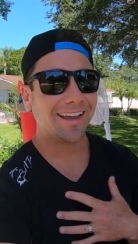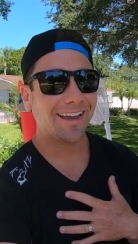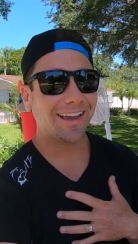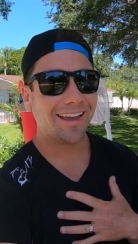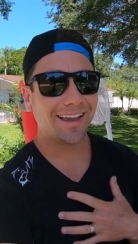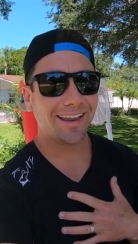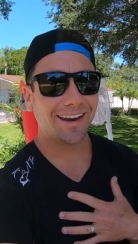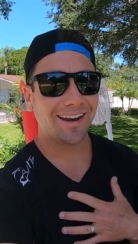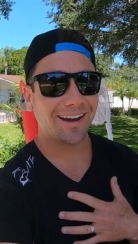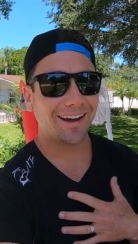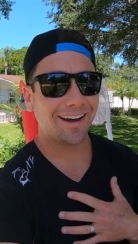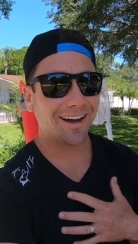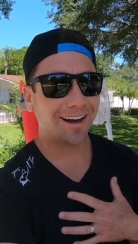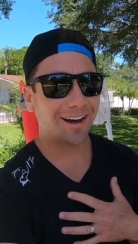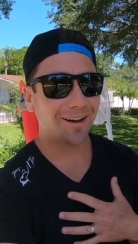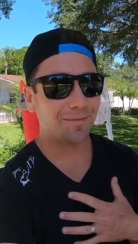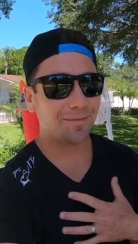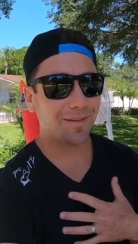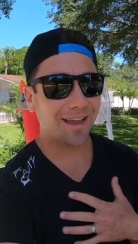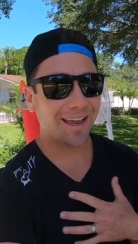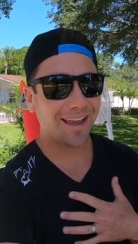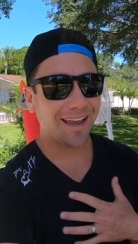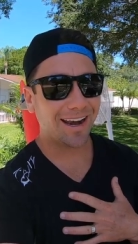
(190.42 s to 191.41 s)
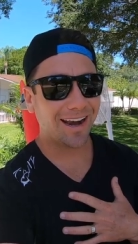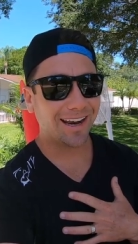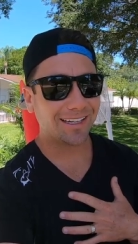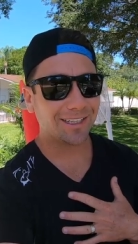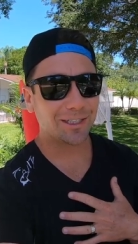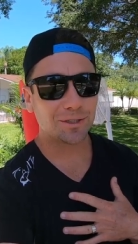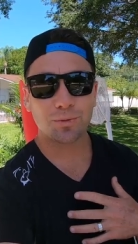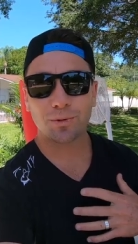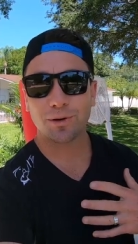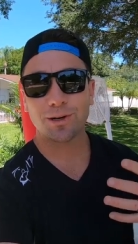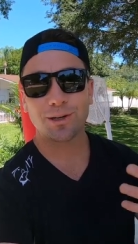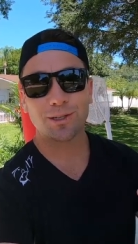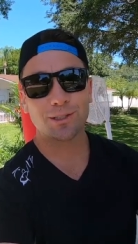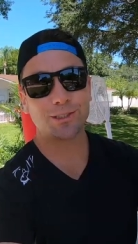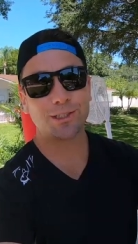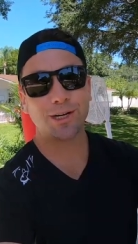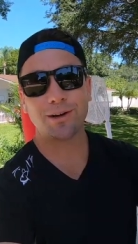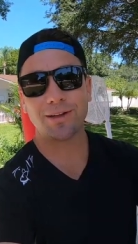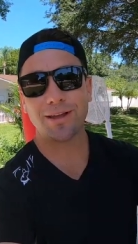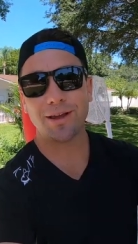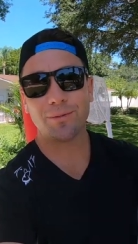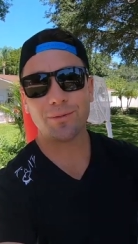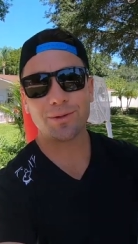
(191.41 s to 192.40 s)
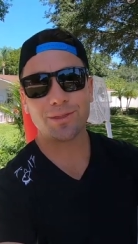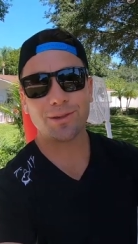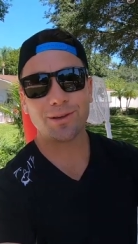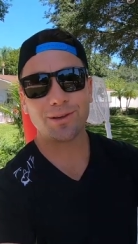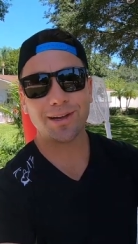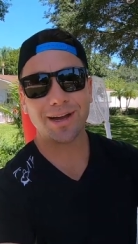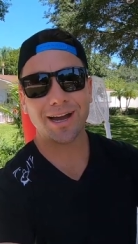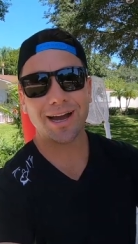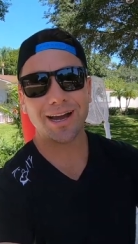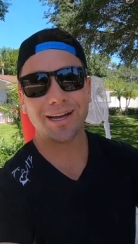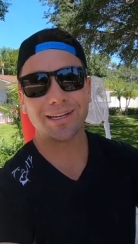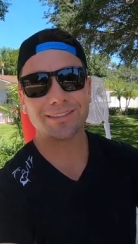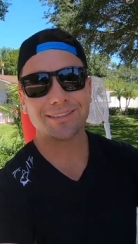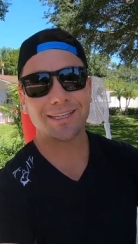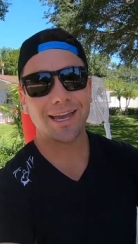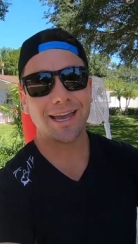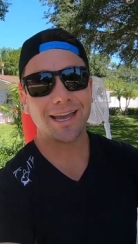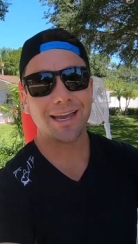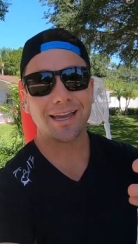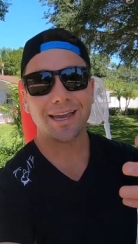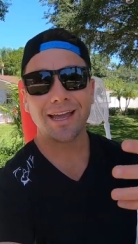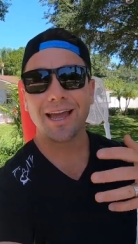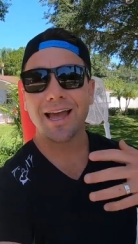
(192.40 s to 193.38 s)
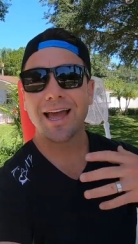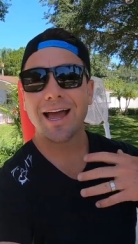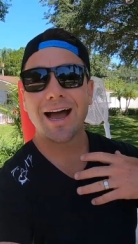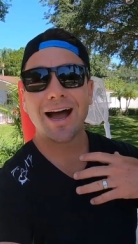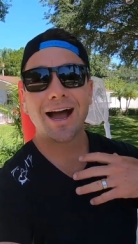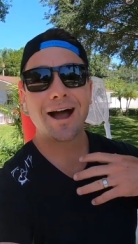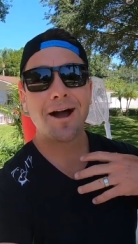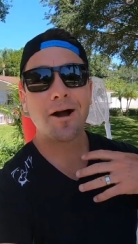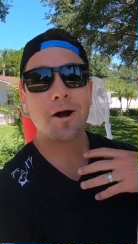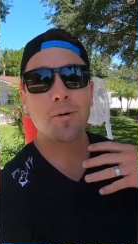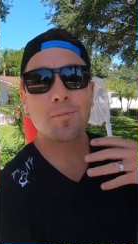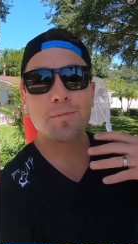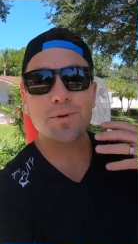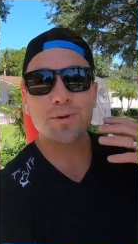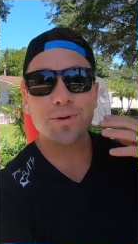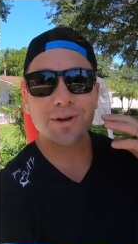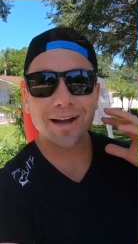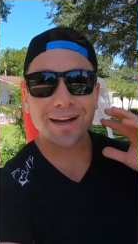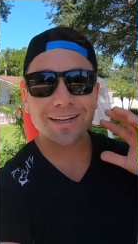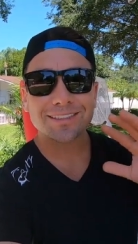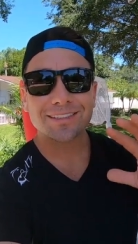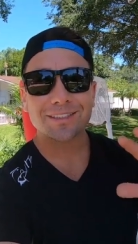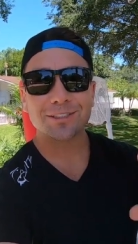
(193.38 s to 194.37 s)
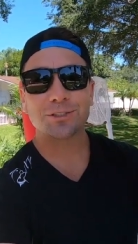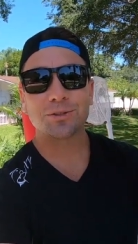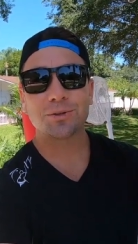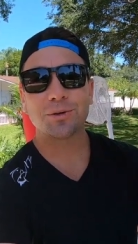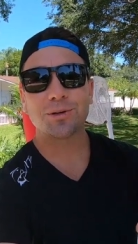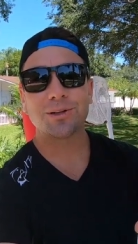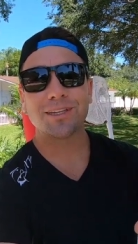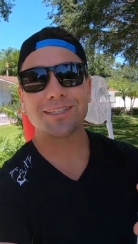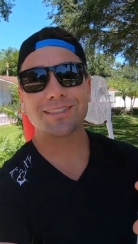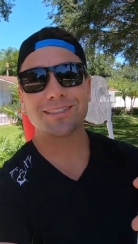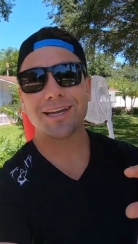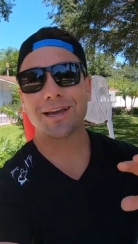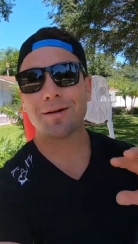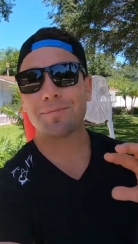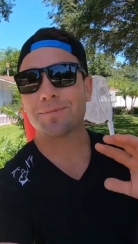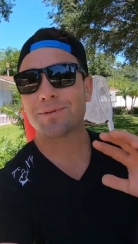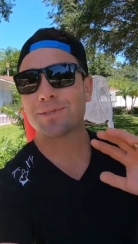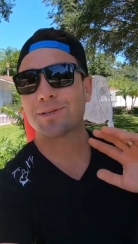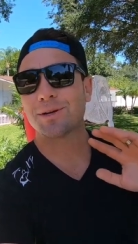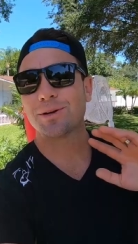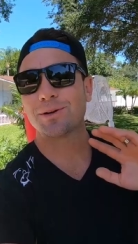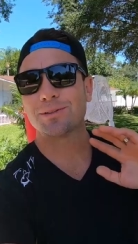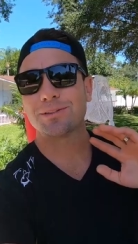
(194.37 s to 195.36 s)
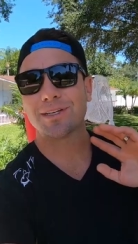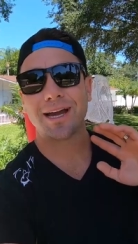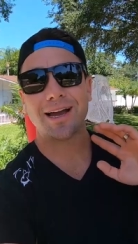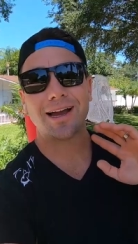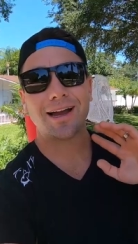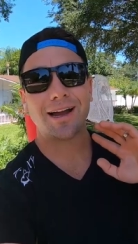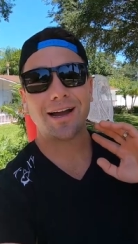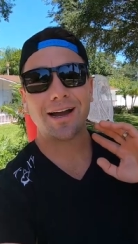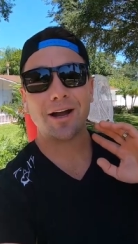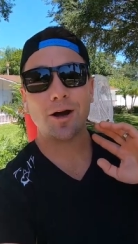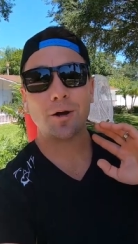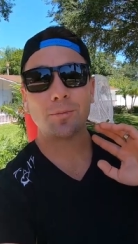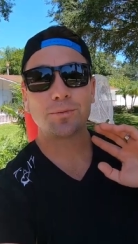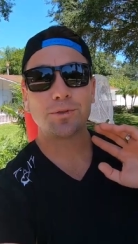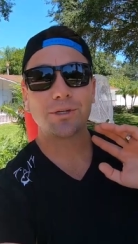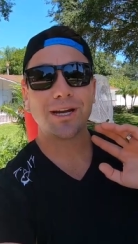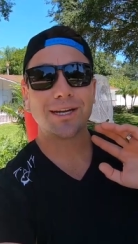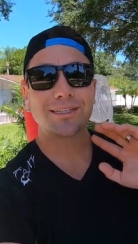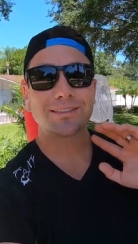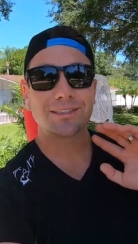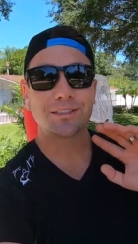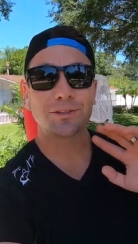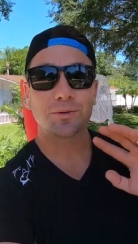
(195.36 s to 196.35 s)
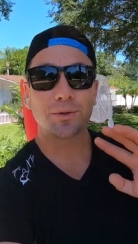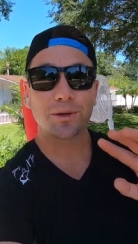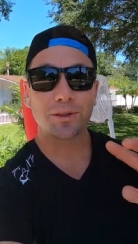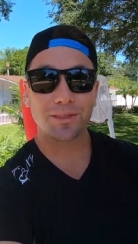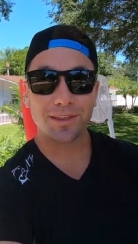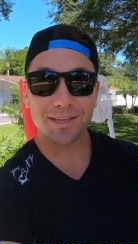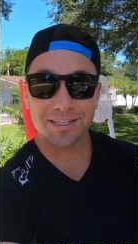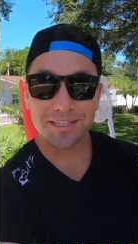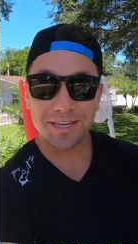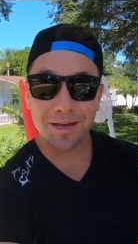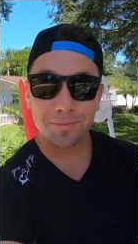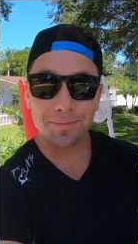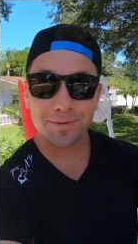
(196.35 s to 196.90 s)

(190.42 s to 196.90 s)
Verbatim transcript: And I just wanted to share that with you guys. Hey, I hope you guys enjoy these episodes. I hope you guys enjoyed this